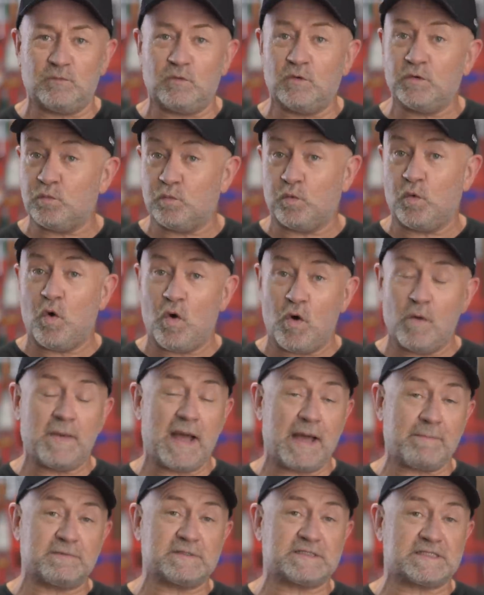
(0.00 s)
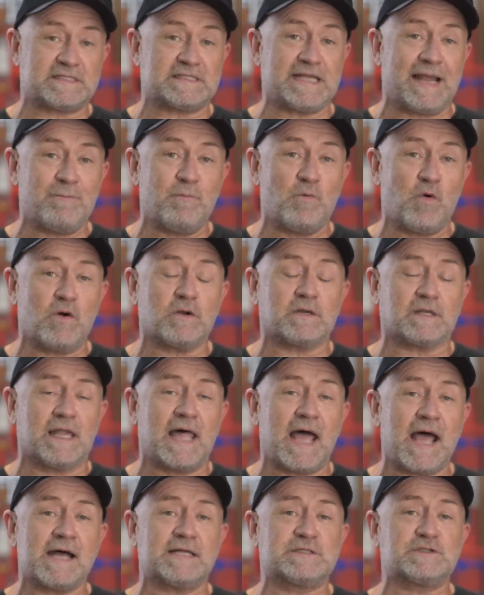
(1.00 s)
would warm up a somewhat
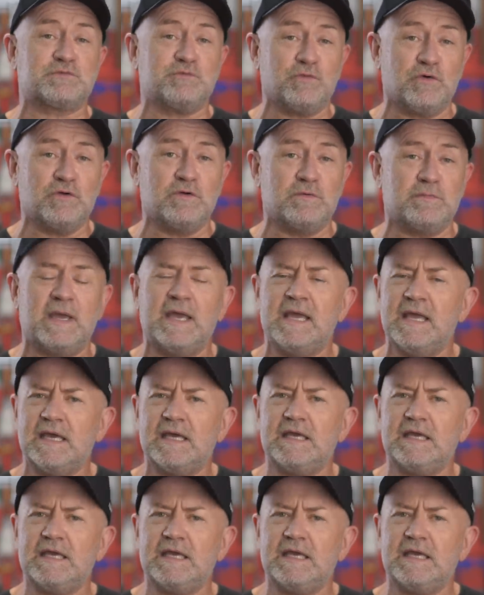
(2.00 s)
large room,